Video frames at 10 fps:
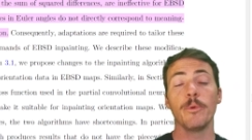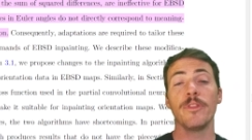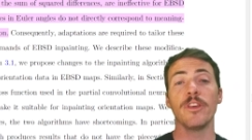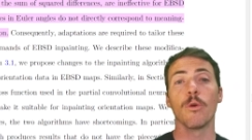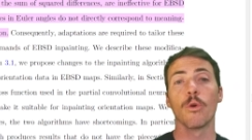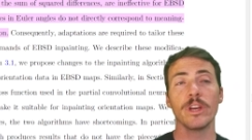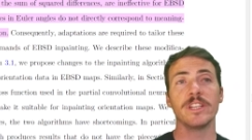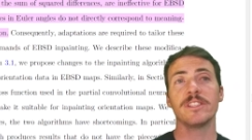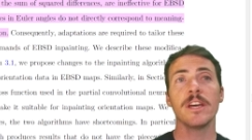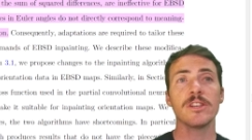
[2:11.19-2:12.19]
with the
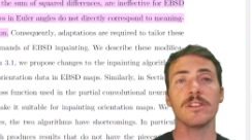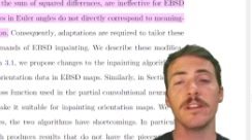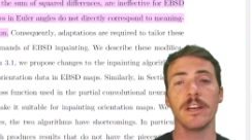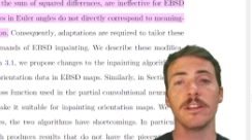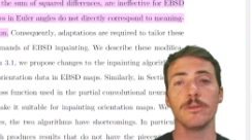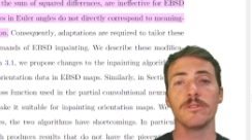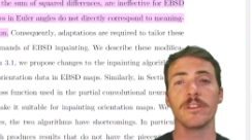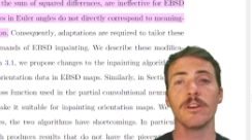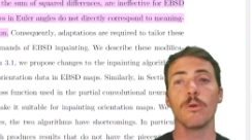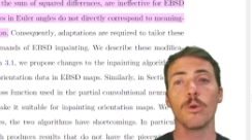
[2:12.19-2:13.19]
orientation data using
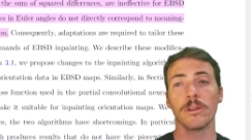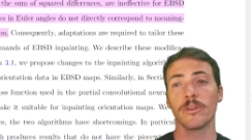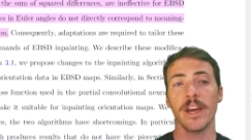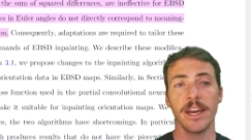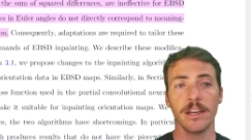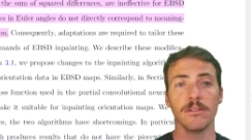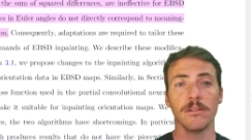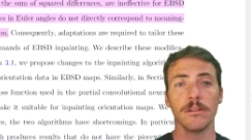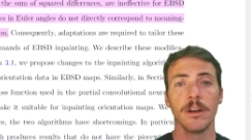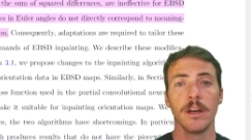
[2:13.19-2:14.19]
the Euler angle.